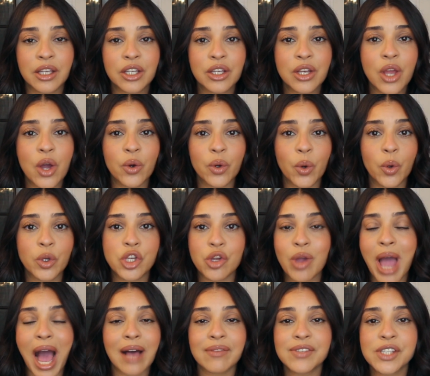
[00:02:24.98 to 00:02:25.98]
you know,
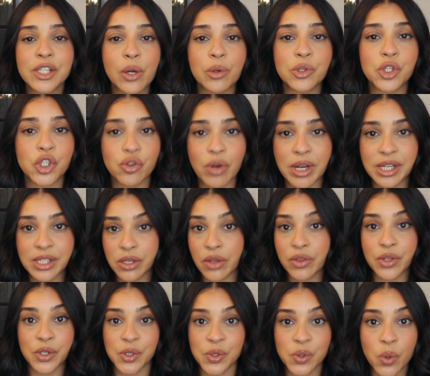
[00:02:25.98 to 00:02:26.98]
you have to go straight to
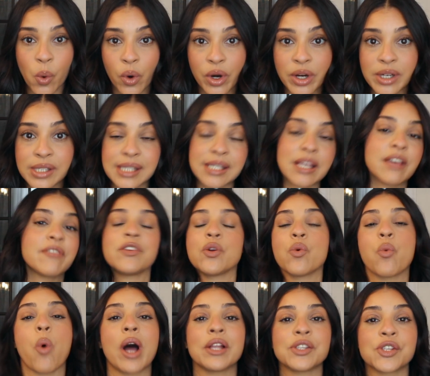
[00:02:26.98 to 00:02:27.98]
the source if
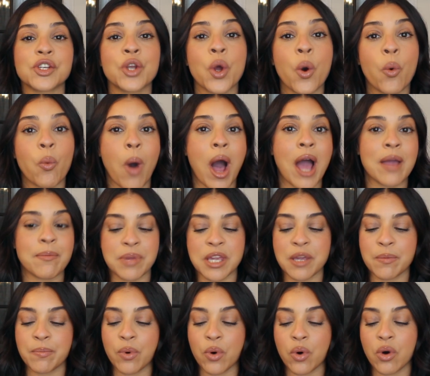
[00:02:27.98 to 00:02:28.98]
you want to know why
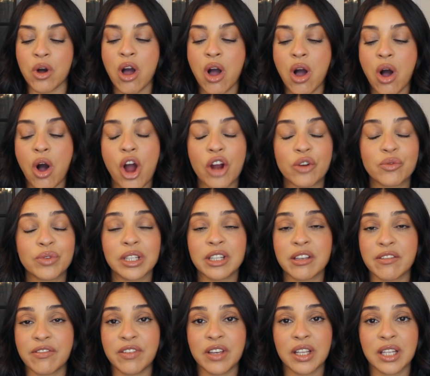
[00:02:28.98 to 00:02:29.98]
people are
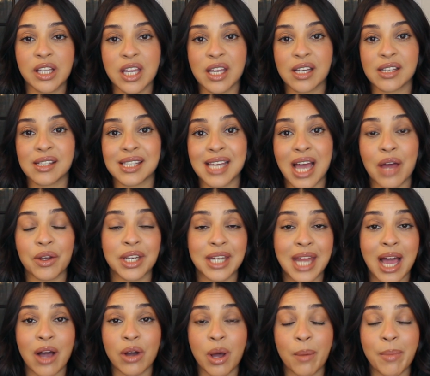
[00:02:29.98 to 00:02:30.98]
really feeling down and
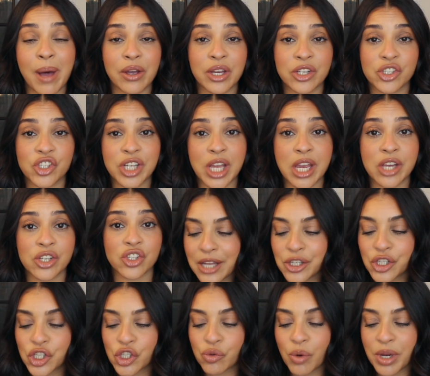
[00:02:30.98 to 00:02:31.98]
out about education.
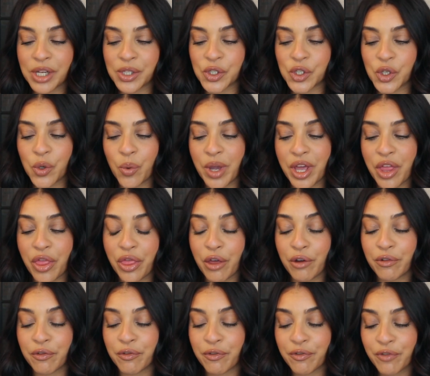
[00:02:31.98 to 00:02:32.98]
Get straight to it.
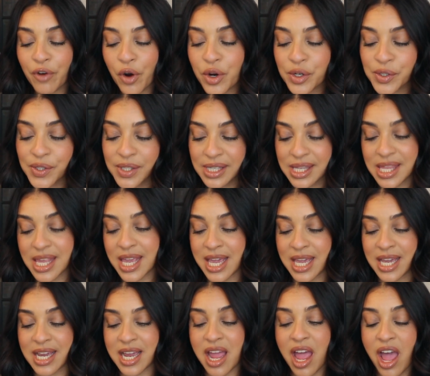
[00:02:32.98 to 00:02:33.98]
The first
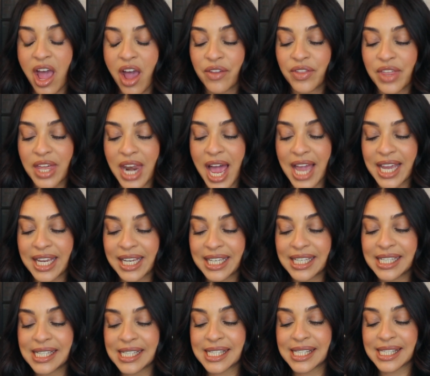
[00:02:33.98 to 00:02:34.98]
thing that I
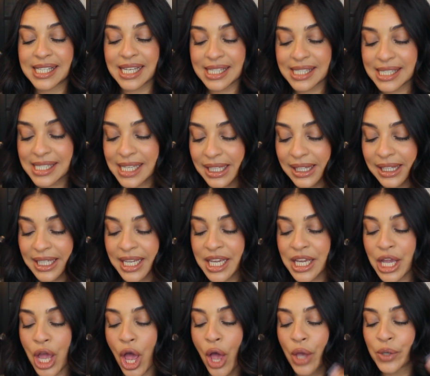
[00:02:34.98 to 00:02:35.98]

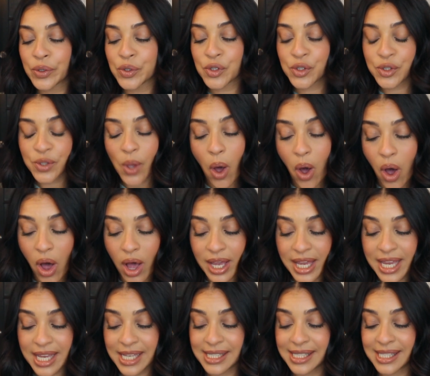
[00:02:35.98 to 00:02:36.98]
consistently
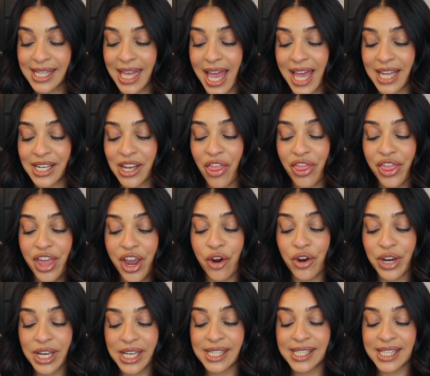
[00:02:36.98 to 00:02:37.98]
saw is that
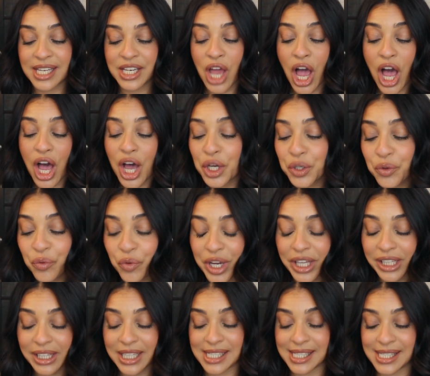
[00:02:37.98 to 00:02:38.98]
there is an
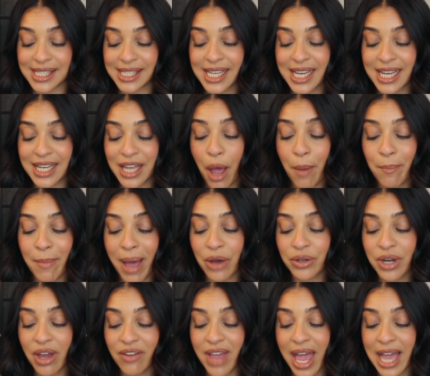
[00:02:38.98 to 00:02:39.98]
unrealistic
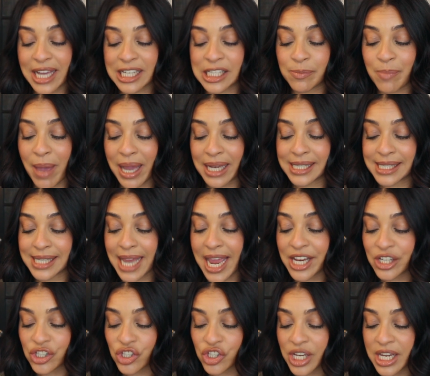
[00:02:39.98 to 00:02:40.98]
amount of
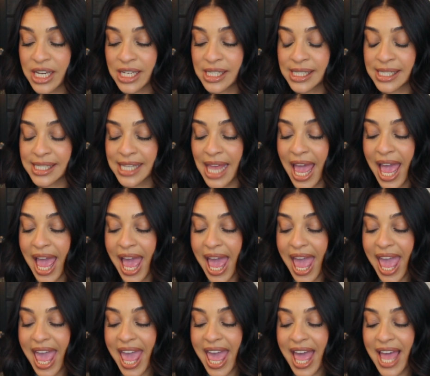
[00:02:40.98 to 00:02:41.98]
expectations,
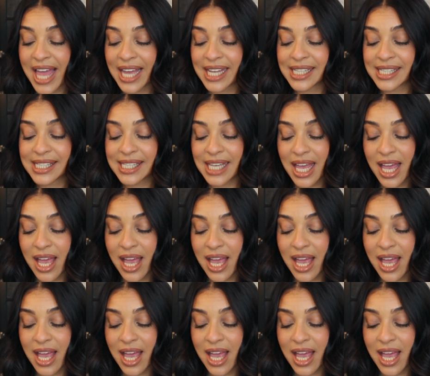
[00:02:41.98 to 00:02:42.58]
and